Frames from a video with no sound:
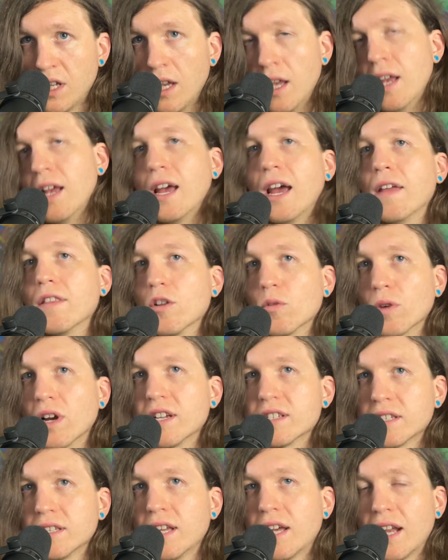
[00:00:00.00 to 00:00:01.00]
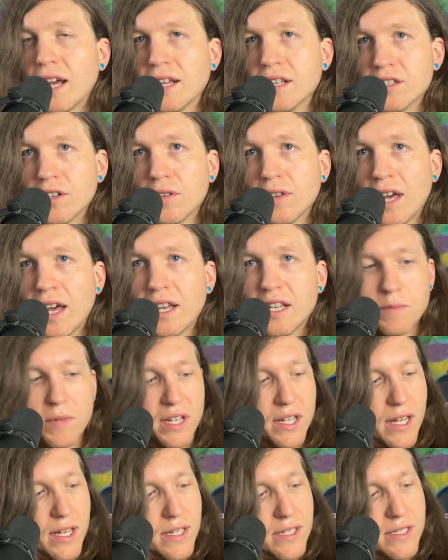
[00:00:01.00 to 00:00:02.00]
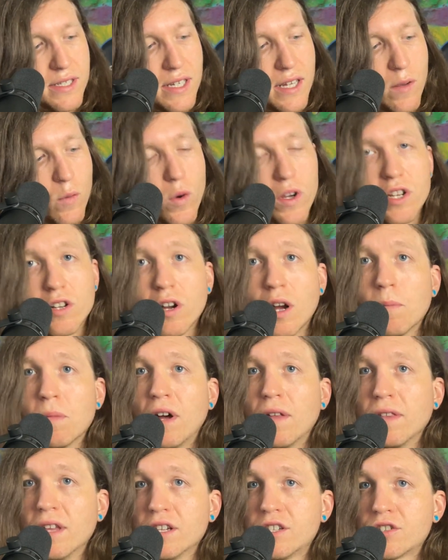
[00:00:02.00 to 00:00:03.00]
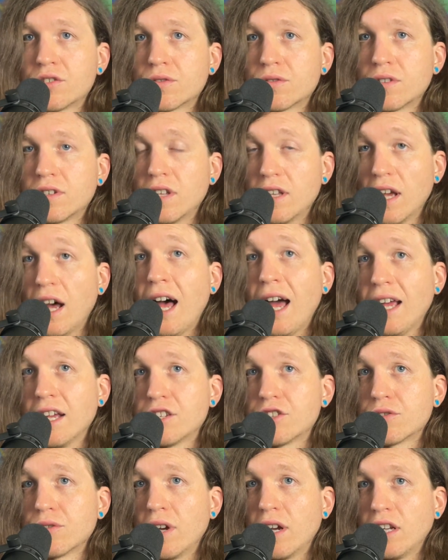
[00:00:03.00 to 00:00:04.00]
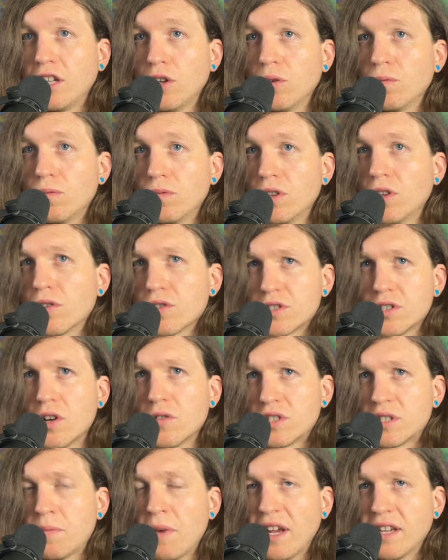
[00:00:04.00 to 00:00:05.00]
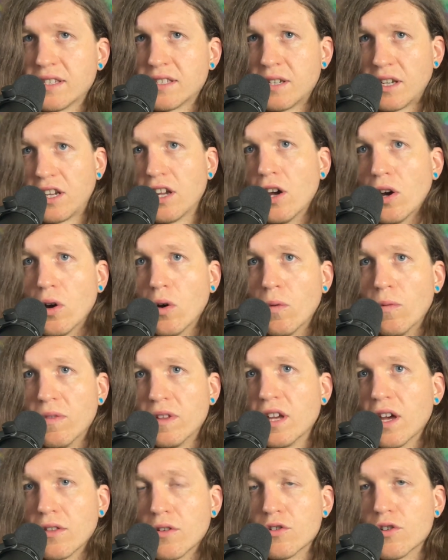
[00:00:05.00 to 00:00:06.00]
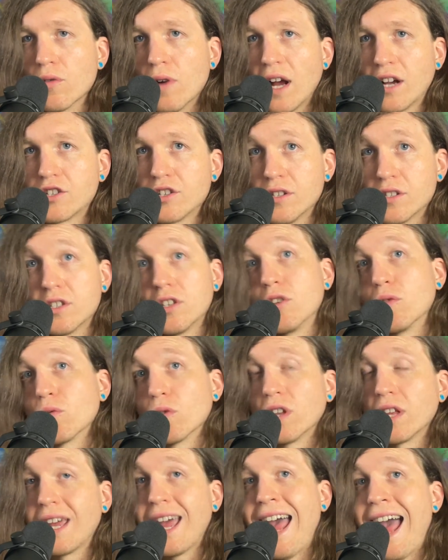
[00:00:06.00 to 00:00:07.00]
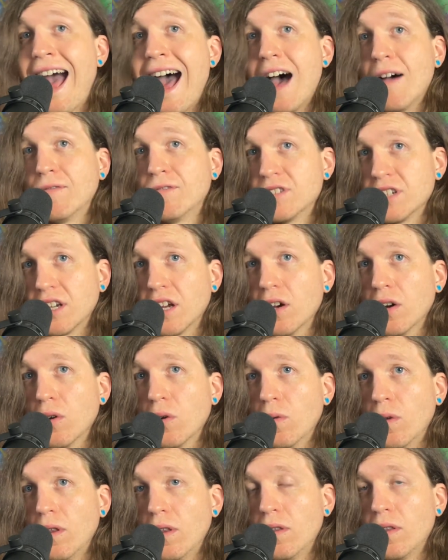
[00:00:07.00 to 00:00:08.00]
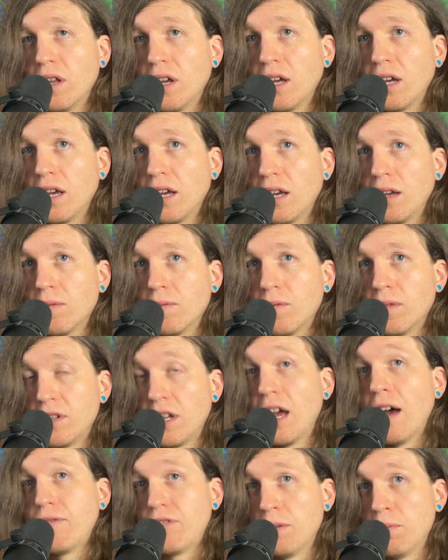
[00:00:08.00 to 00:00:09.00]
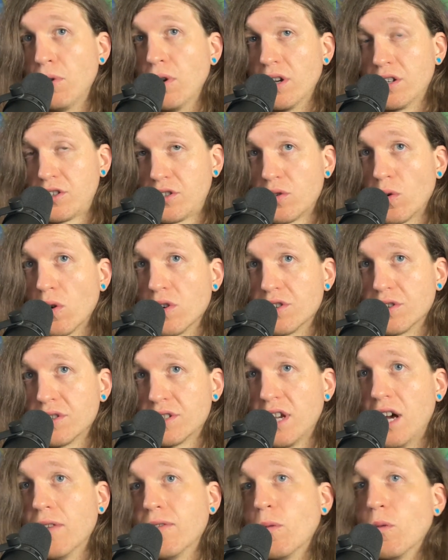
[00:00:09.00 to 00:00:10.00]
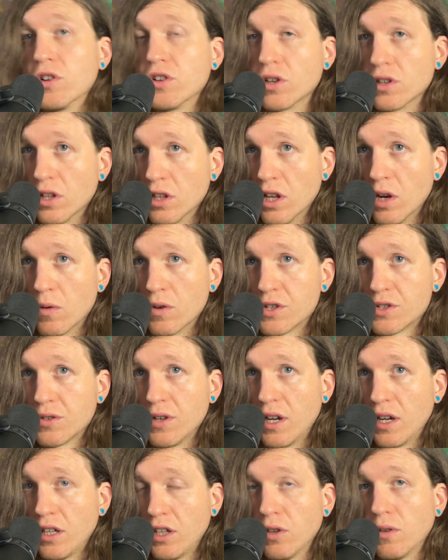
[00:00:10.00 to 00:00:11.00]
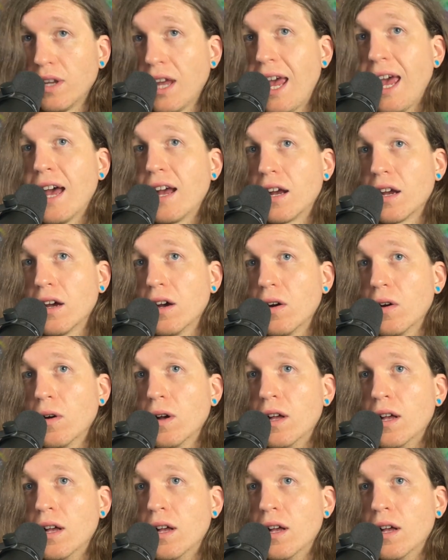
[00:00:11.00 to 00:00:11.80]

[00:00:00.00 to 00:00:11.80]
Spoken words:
And the reason that I do that is because when you're up on this, the highest string, there's no space to go the other direction. So you really have to you have to push towards yourself. And when you're on the lower string, you can't go